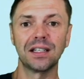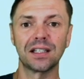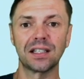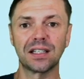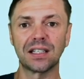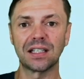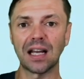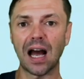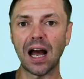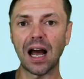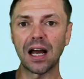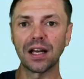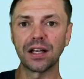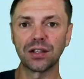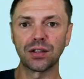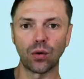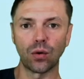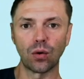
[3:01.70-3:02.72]

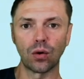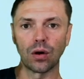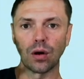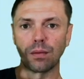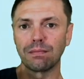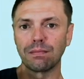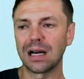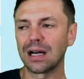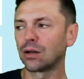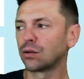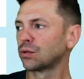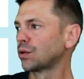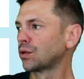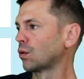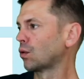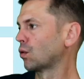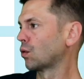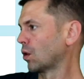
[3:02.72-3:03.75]
size or amount
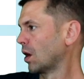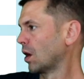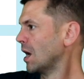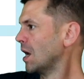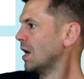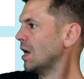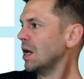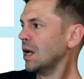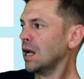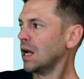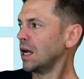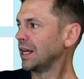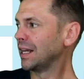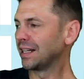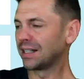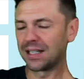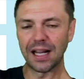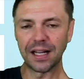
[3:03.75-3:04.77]
or
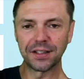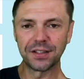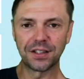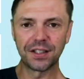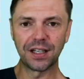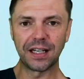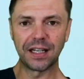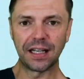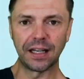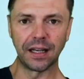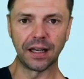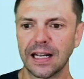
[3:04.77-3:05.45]
intensity.